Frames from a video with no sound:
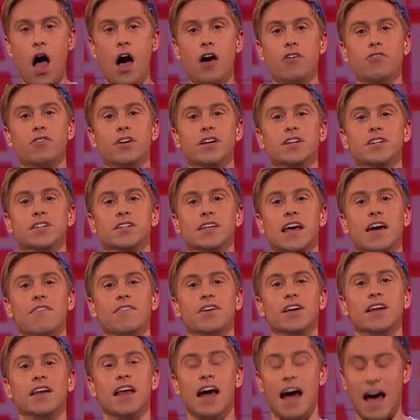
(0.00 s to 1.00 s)
hundred and
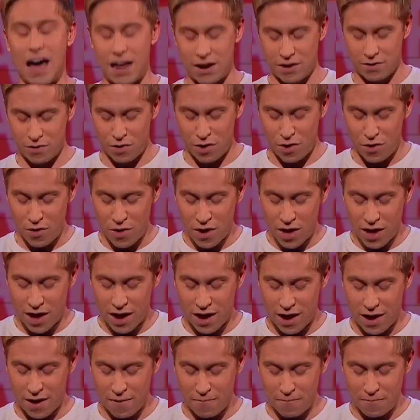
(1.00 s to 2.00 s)
seventy-nine. I don't know.
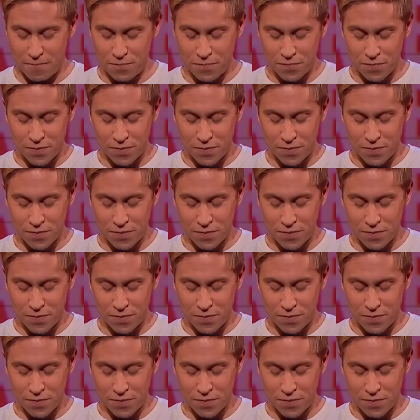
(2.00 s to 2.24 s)
Um,